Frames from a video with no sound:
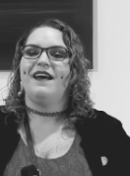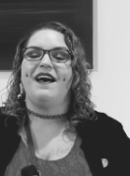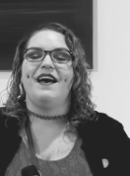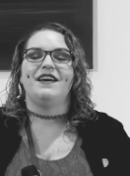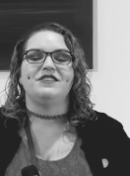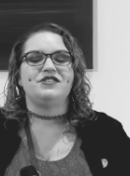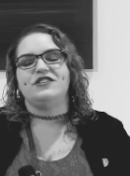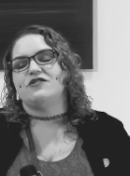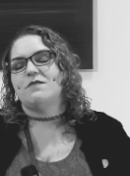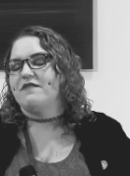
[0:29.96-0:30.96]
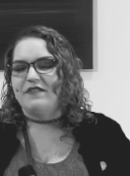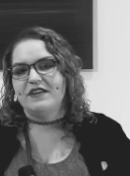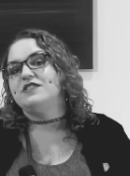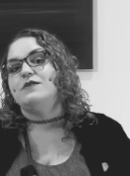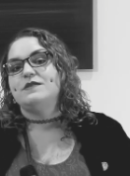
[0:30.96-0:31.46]
And she dropped
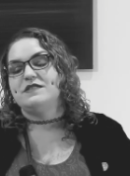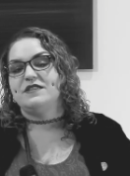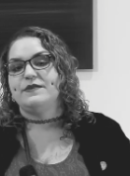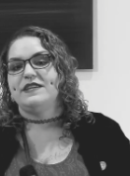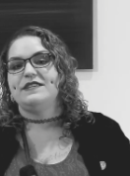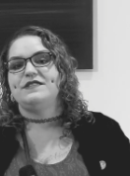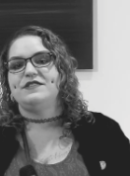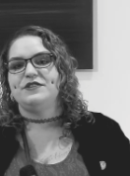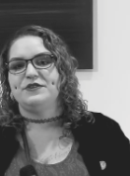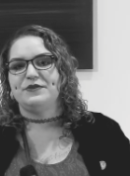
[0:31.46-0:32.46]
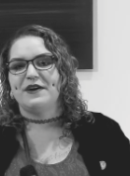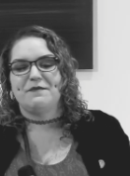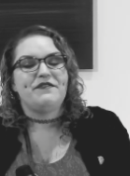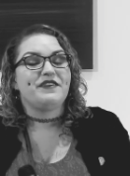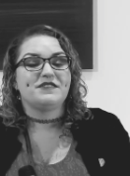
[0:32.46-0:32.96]
everything she was doing to help
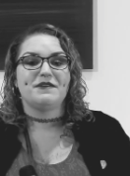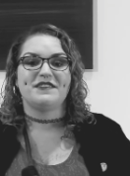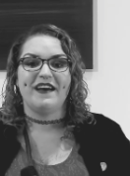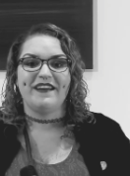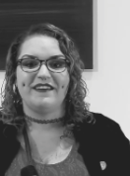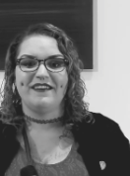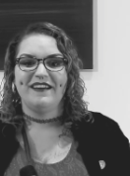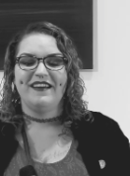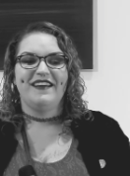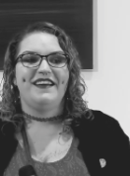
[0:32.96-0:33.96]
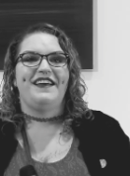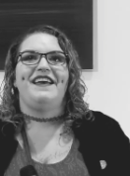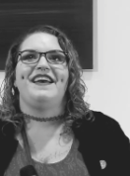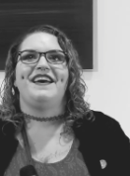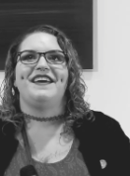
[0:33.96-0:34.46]
me fix my tire.
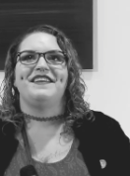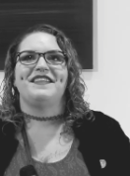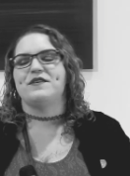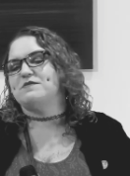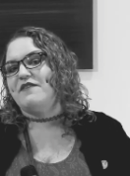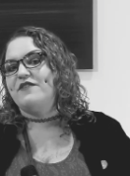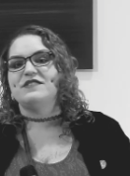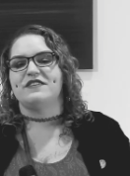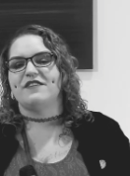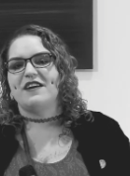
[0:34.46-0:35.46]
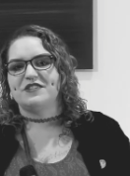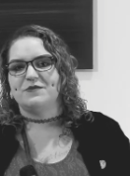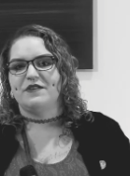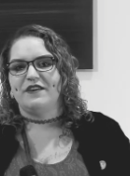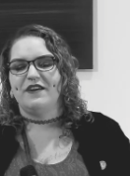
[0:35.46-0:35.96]
And that was my first
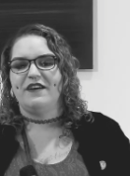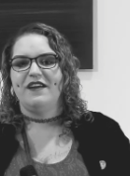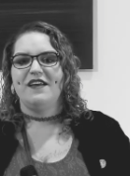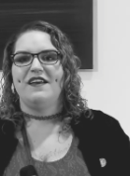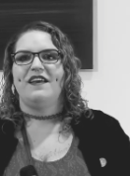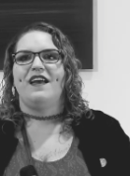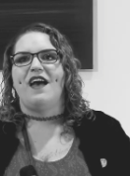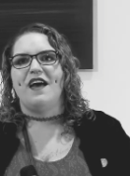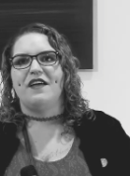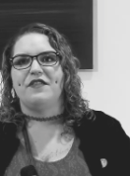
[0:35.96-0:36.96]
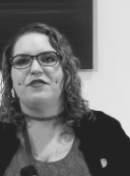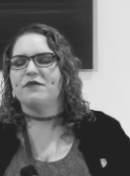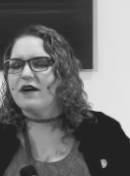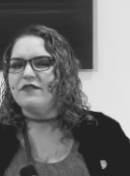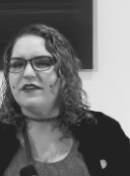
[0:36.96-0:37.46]
interaction with her. And
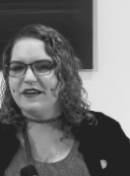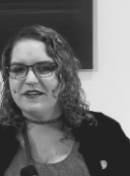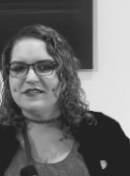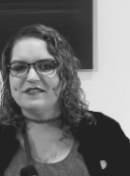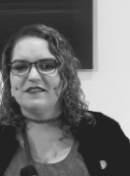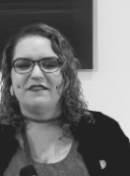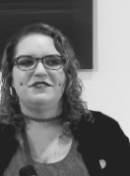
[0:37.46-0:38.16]
throughout the years,